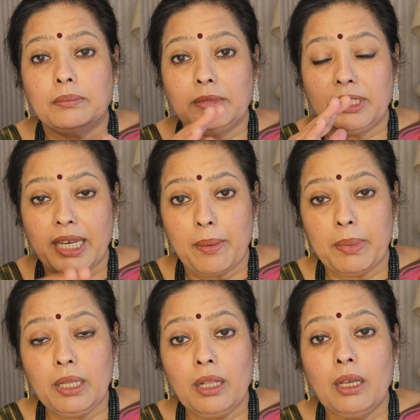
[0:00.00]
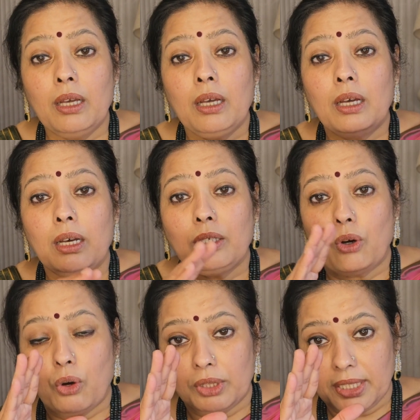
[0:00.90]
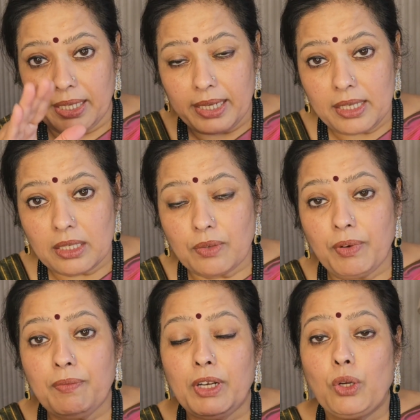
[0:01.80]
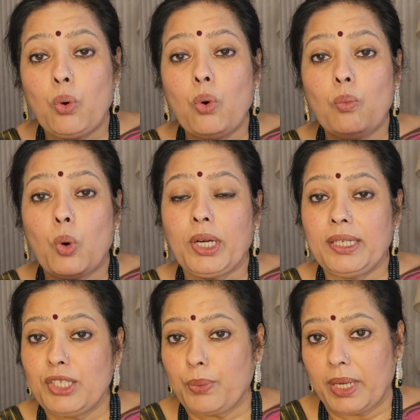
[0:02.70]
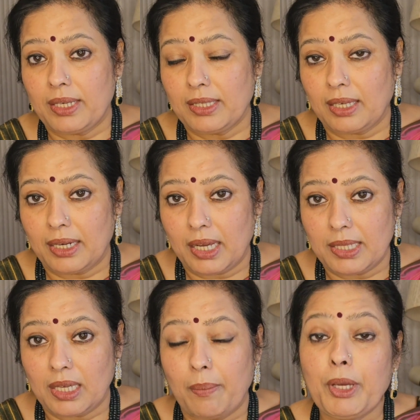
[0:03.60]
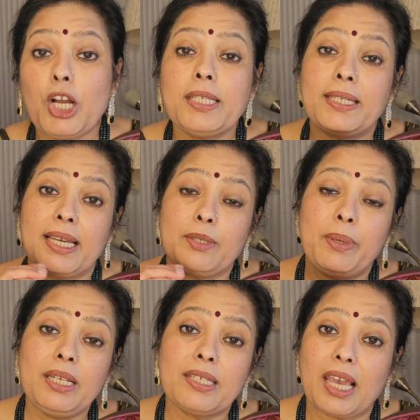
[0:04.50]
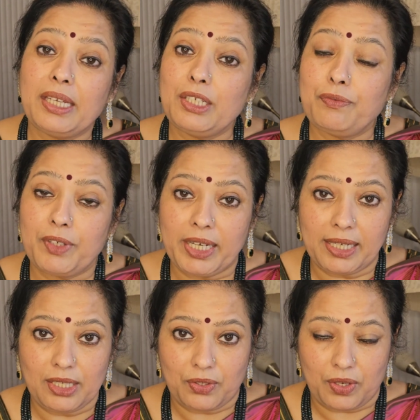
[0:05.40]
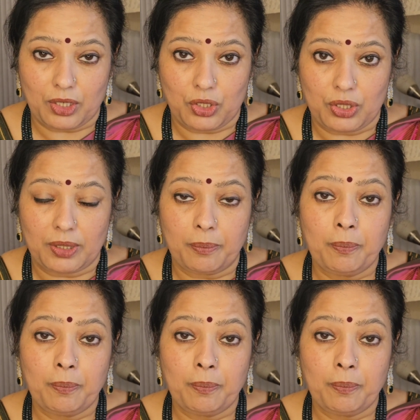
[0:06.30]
table or the list, we will know what its swarasthanas are because it has been scientifically structured.